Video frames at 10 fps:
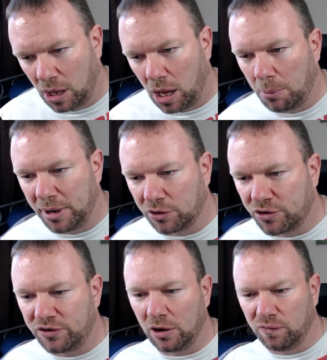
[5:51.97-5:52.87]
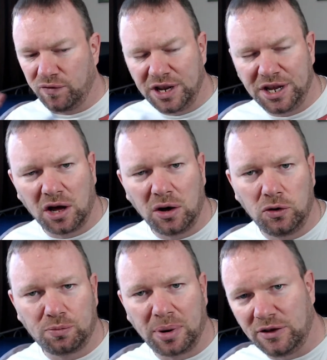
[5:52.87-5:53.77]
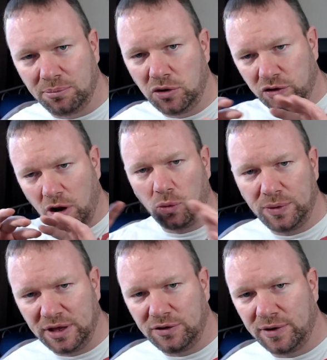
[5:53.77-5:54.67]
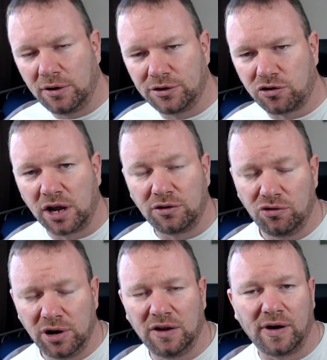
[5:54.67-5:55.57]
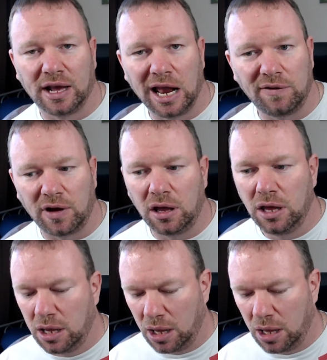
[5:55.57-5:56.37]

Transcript: Uh, but it creates a lot of videos, plays music along with these videos. It's created really, very clever.